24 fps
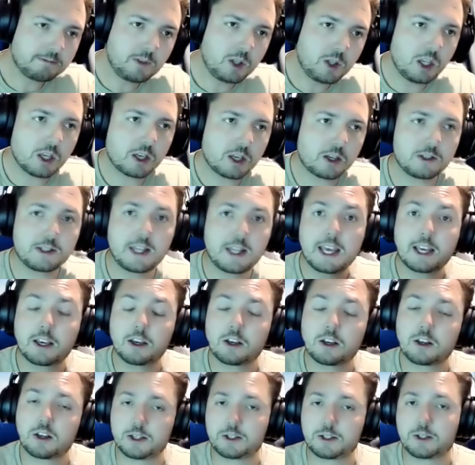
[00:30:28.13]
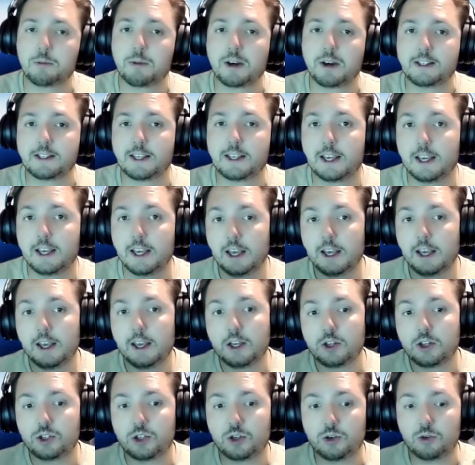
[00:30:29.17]
because they can customize it
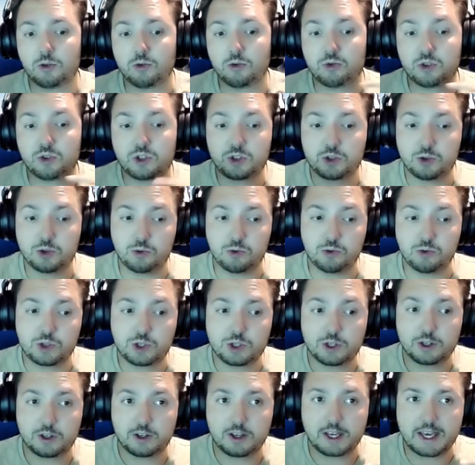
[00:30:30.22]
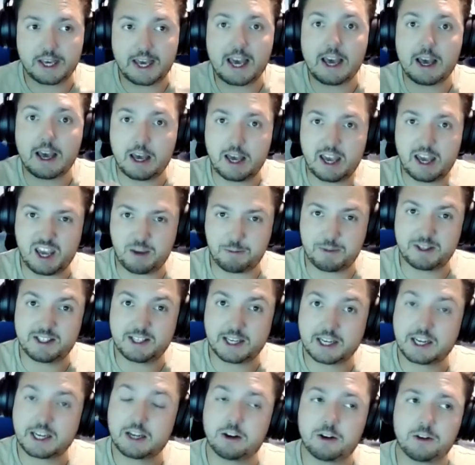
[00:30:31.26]
to suit a
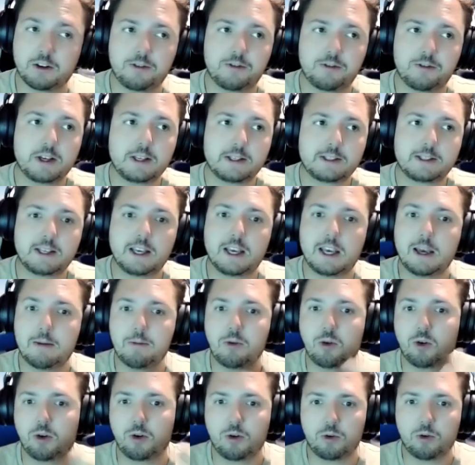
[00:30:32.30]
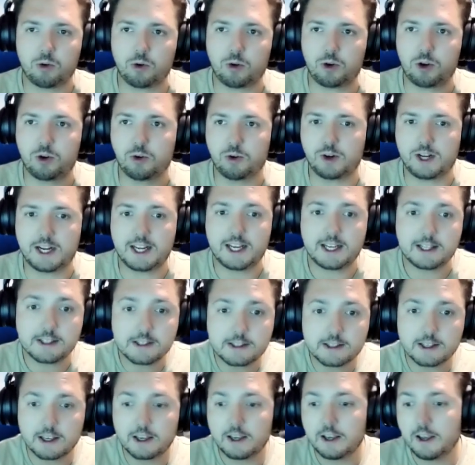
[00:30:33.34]
particular flight sim or your
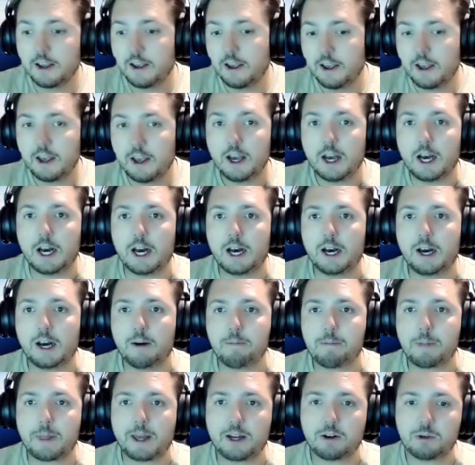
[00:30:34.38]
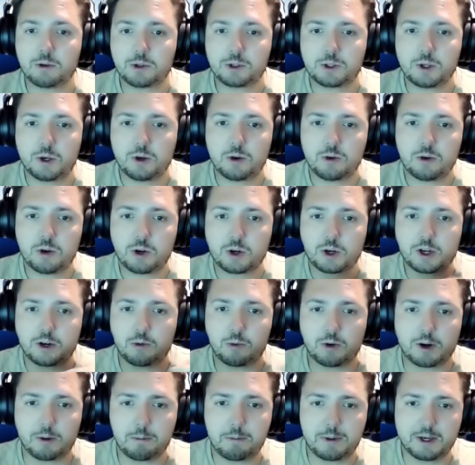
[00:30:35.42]
needs. And also you're going to
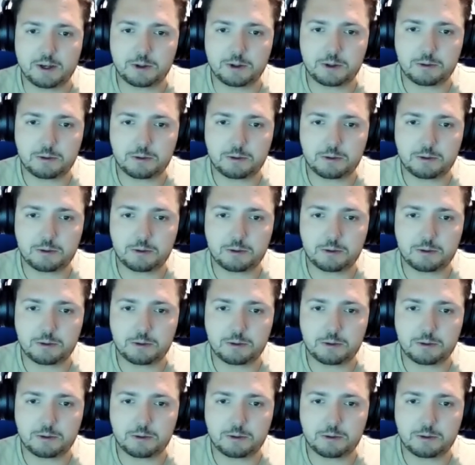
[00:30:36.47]
want to